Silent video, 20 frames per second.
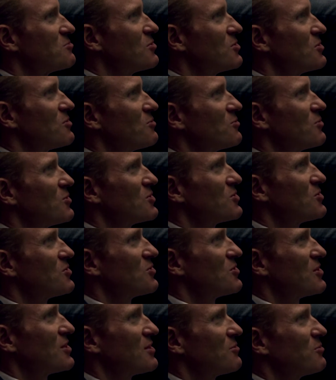what, what do you
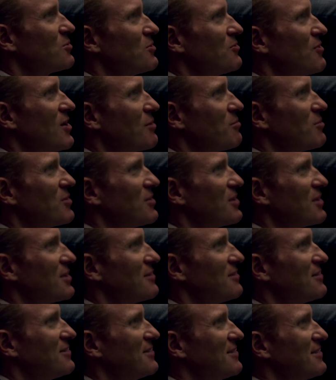think would have happened then?
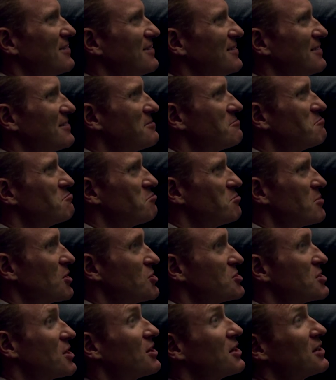
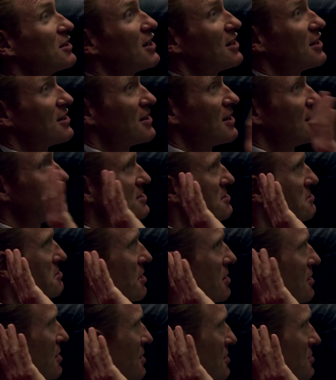because I think that that's
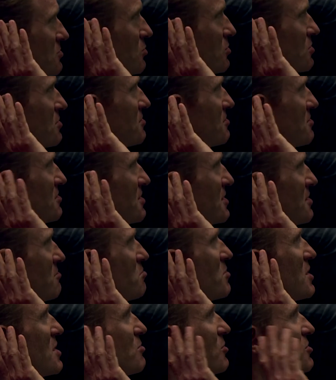I think what in
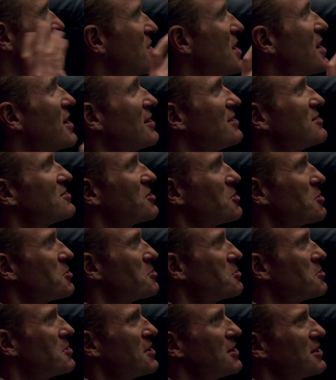people's heads.
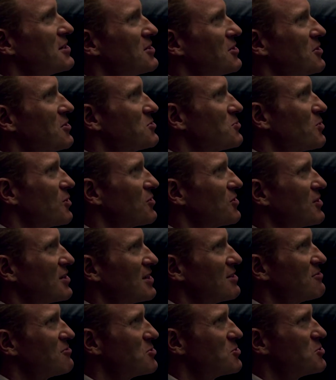So you know, it's one thing
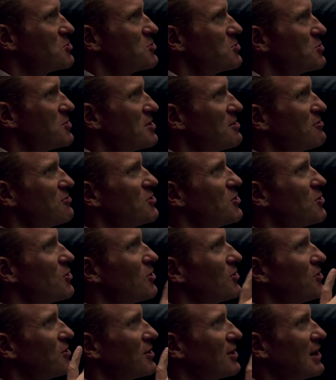if you if you're
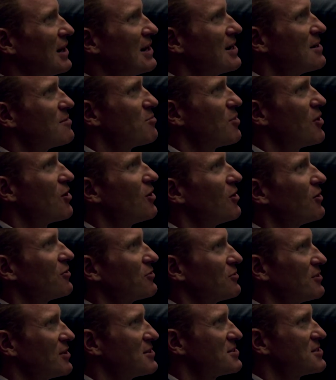on the clear path
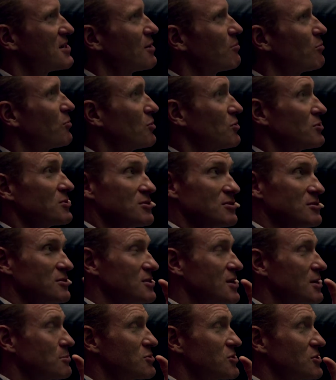that Samsung
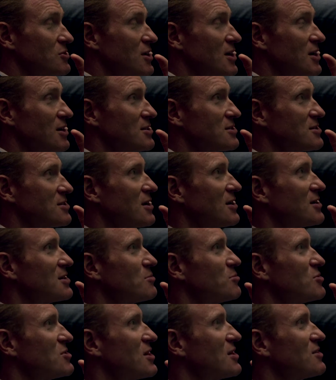Samsung mm, has ninety okay.
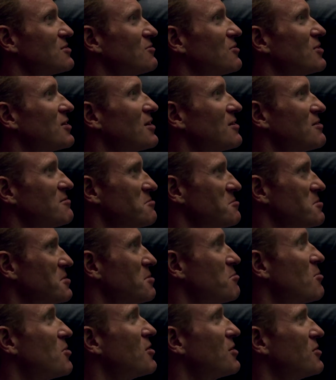percent mm. of the
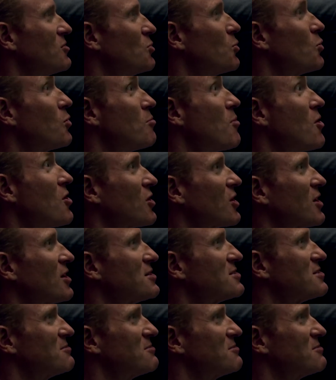the, your I market?